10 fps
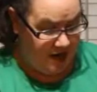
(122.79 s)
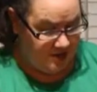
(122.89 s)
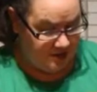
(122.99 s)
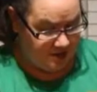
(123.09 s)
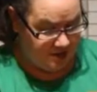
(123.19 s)
I
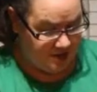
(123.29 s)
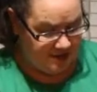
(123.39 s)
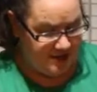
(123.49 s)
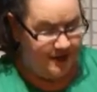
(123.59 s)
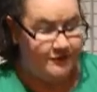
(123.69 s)
usually
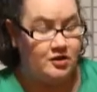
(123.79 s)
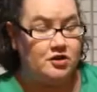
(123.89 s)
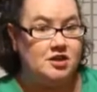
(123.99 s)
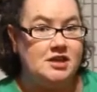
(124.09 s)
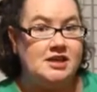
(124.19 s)
just have a
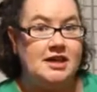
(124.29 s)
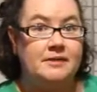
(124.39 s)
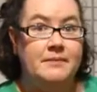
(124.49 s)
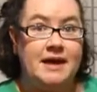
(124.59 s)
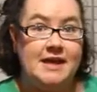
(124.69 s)
cookie
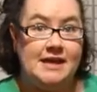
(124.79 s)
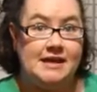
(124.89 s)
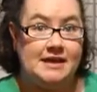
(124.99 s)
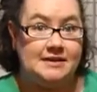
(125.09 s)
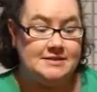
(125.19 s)
in my
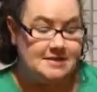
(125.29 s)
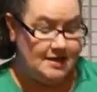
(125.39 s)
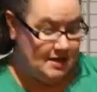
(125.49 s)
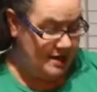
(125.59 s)
hand.